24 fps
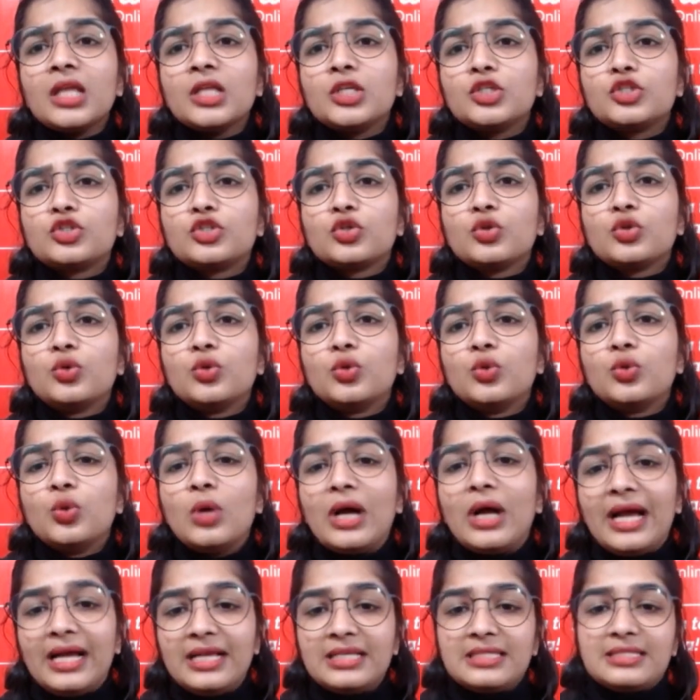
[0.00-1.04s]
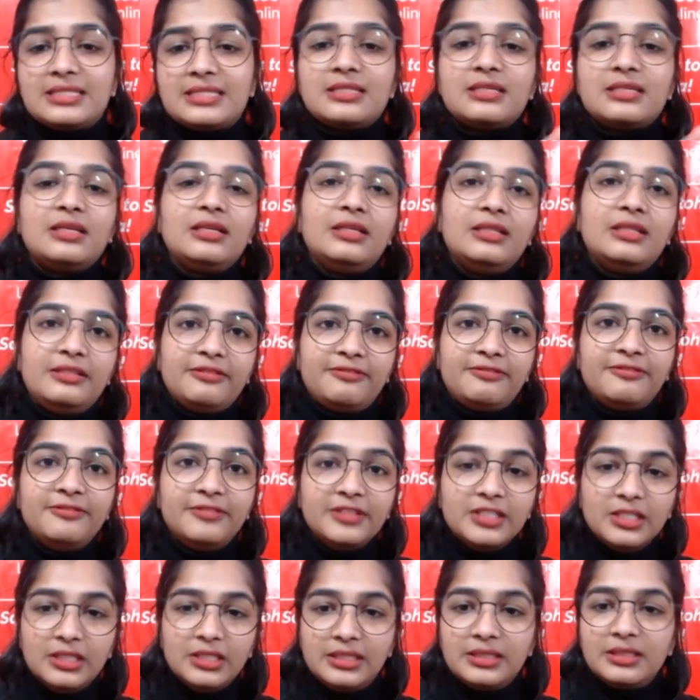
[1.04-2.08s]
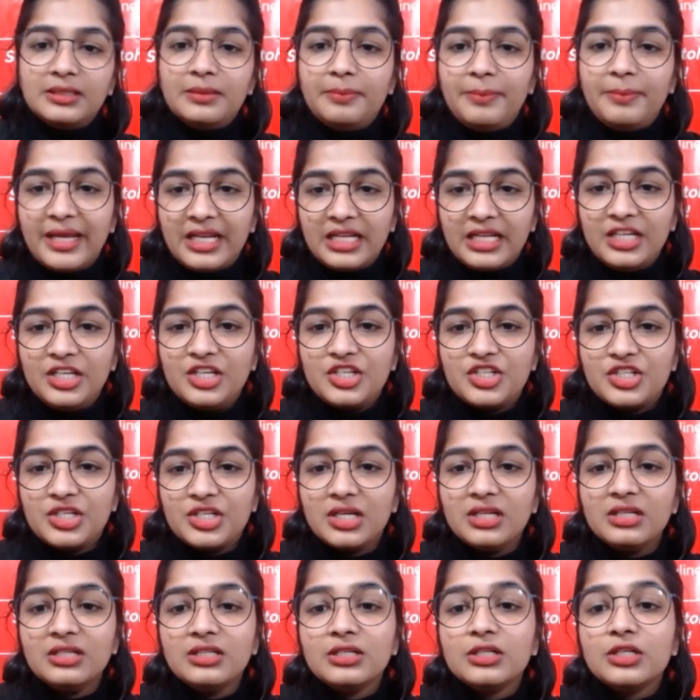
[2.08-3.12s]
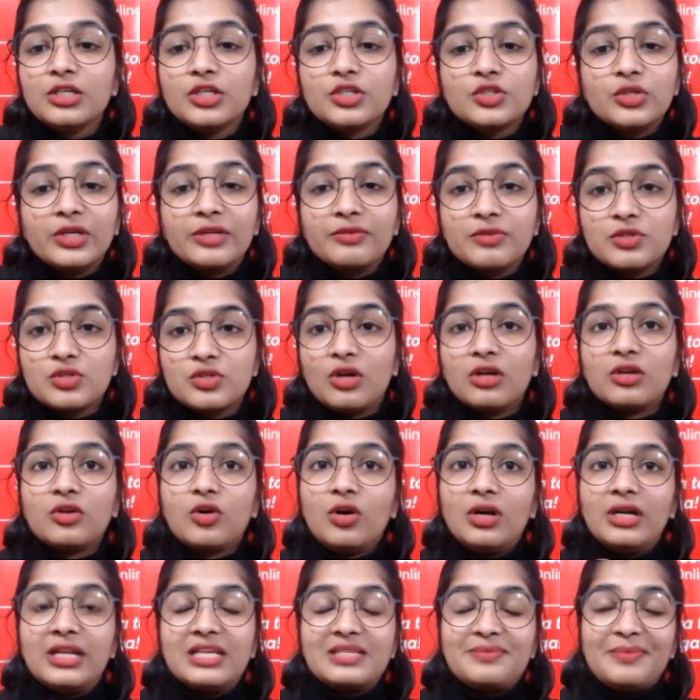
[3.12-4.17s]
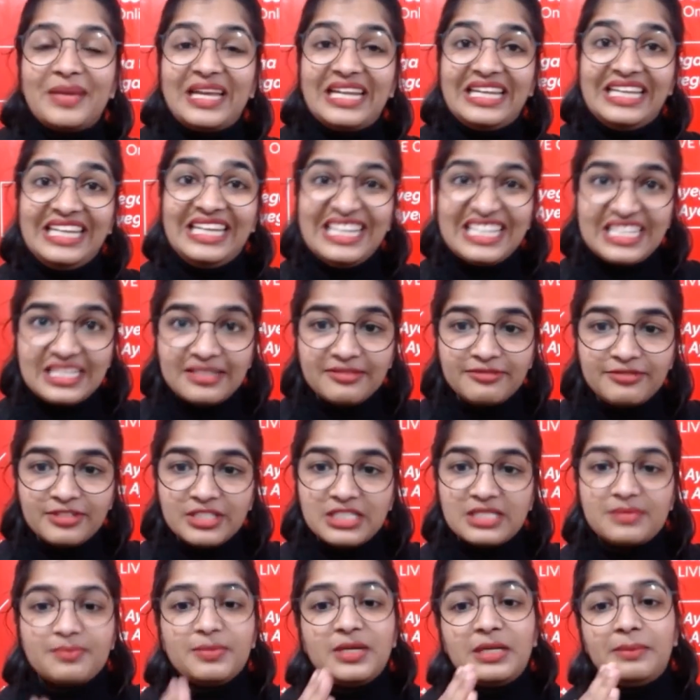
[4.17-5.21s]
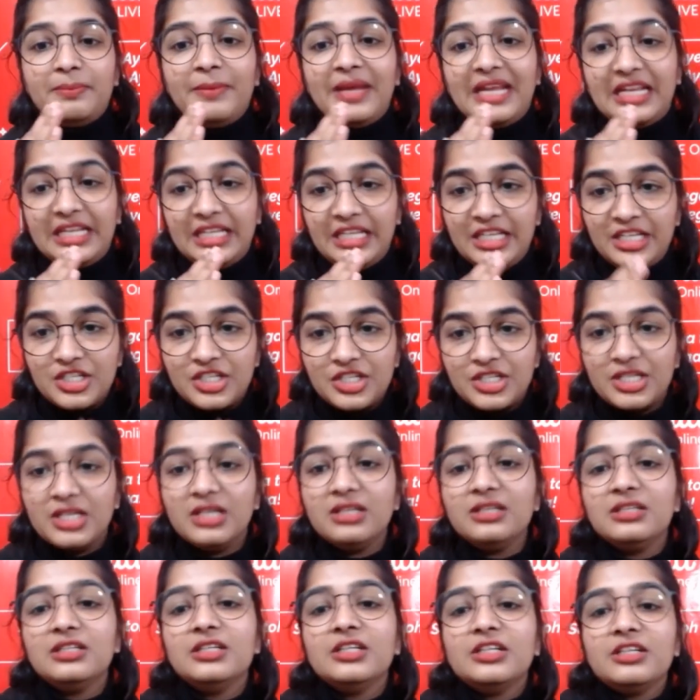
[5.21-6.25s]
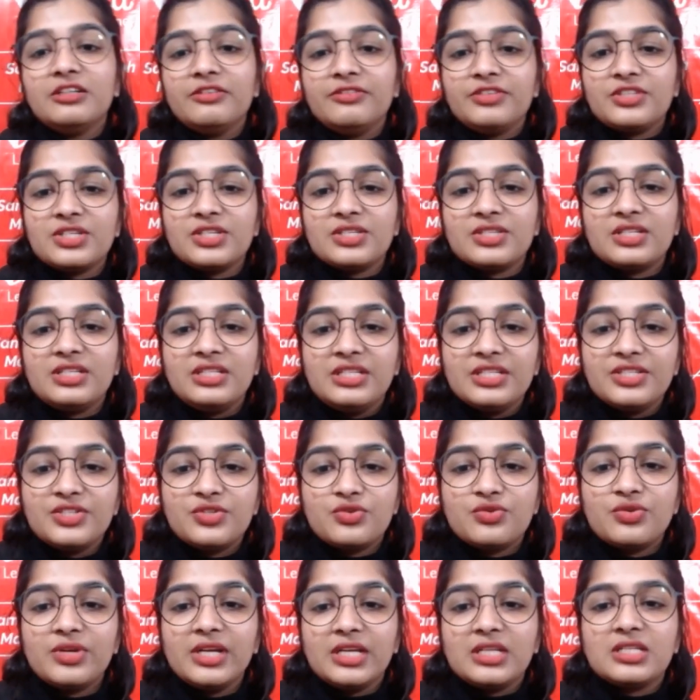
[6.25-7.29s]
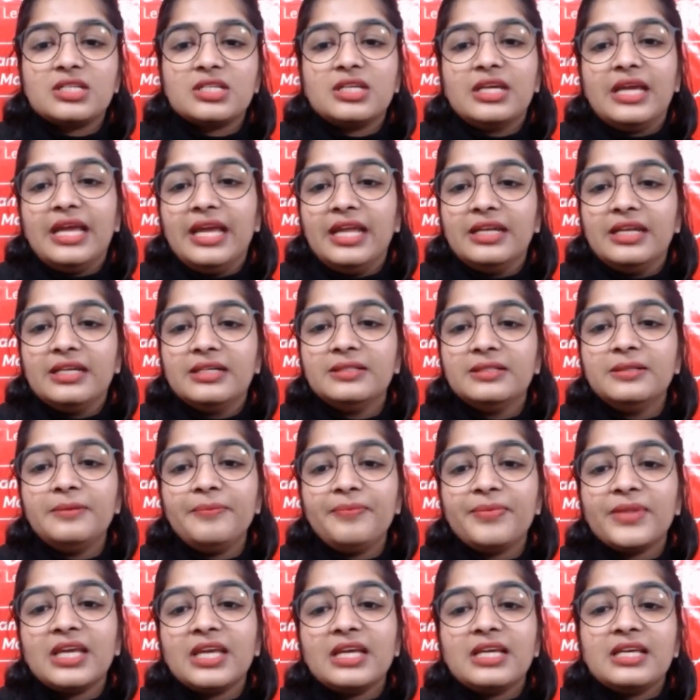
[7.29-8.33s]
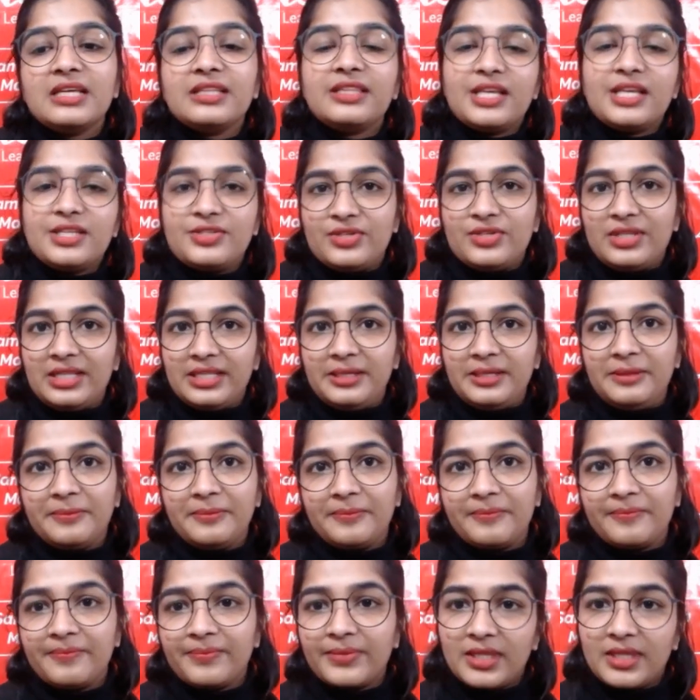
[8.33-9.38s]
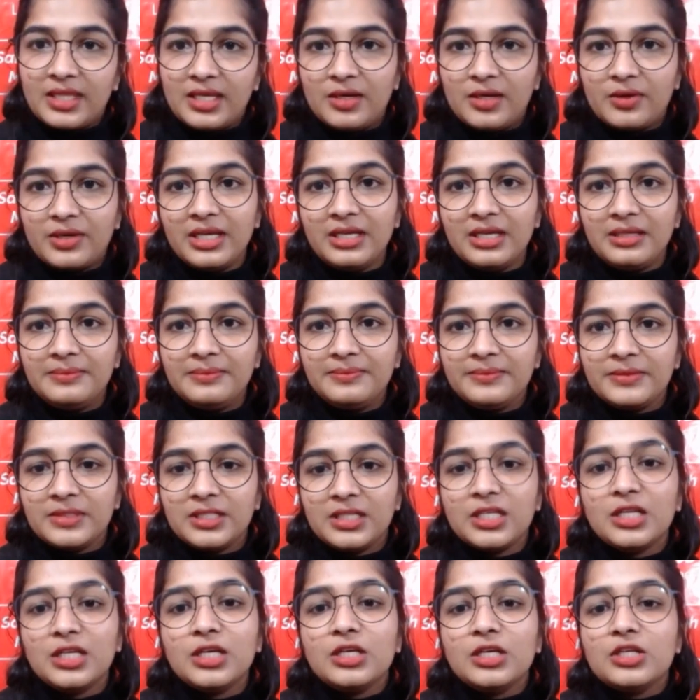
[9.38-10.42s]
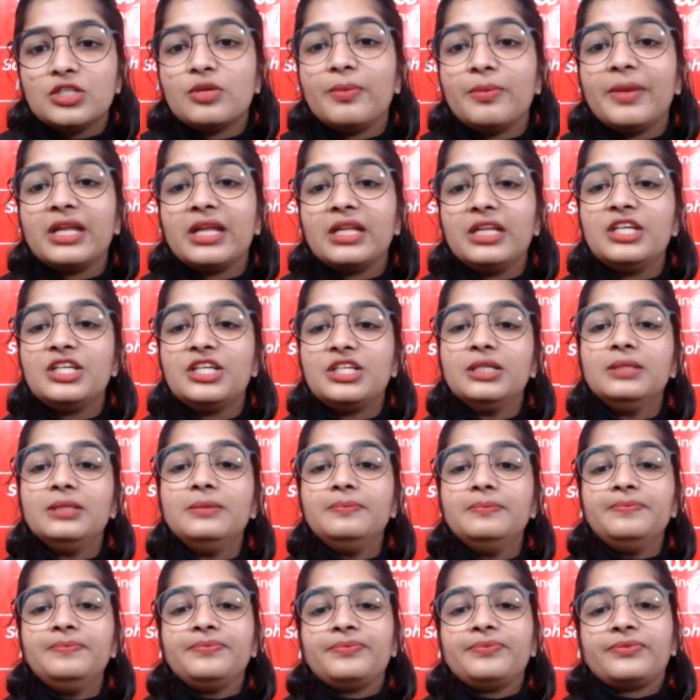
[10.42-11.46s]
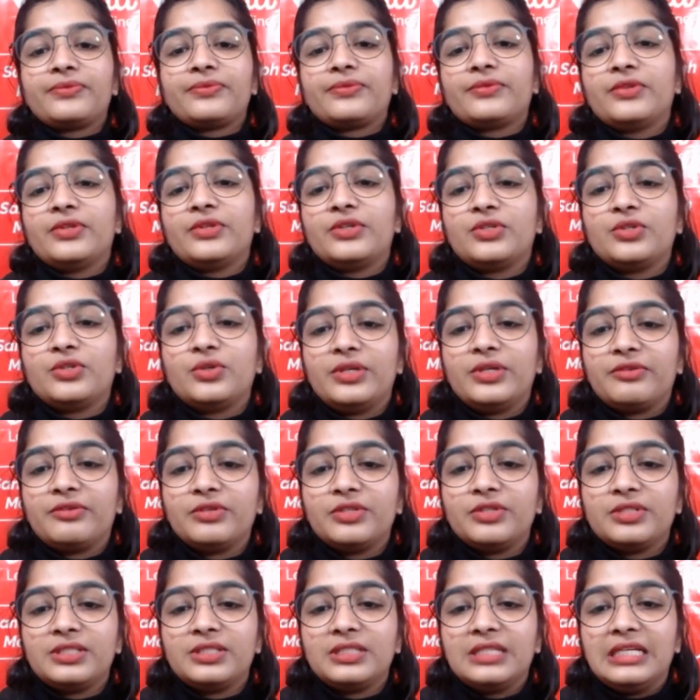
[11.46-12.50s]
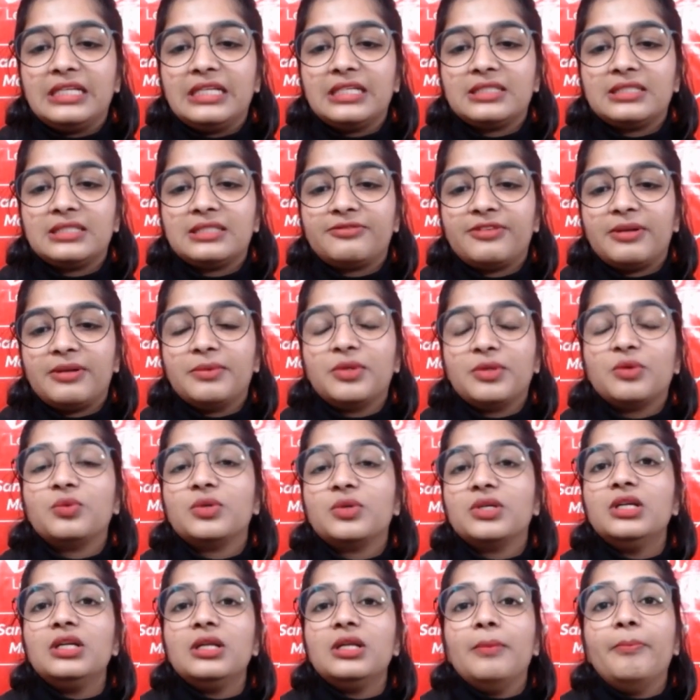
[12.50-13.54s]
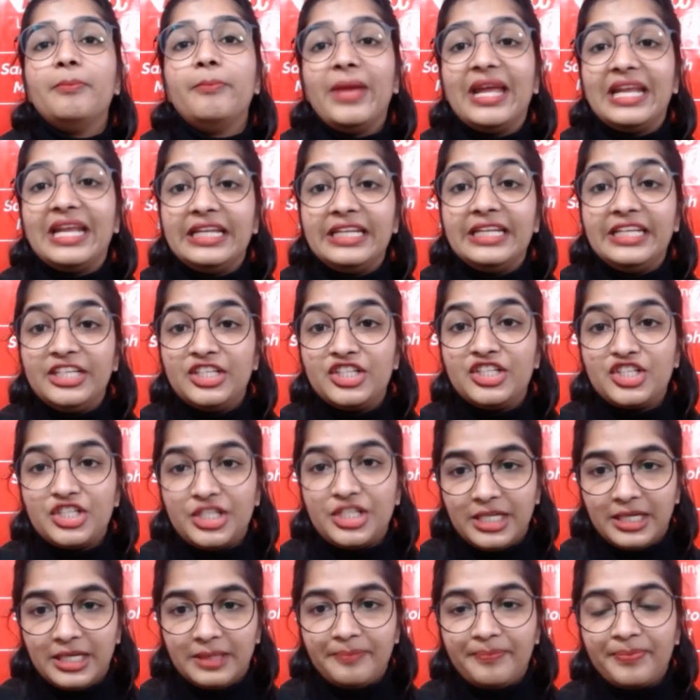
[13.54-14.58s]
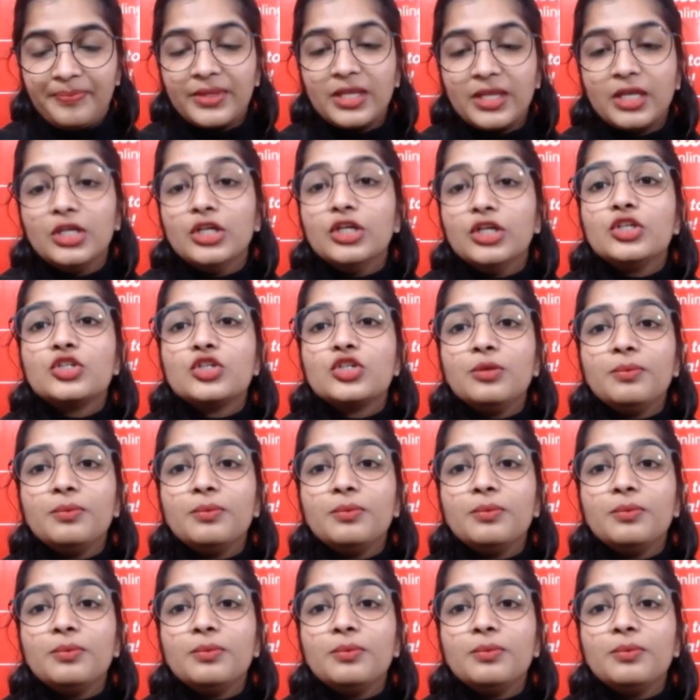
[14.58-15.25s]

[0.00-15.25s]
so as the word magnesia, so it was not called as magnesium first, but magnesia, which is a district in a thistle. Okay, so magnesium, so it is from the word magnesia. So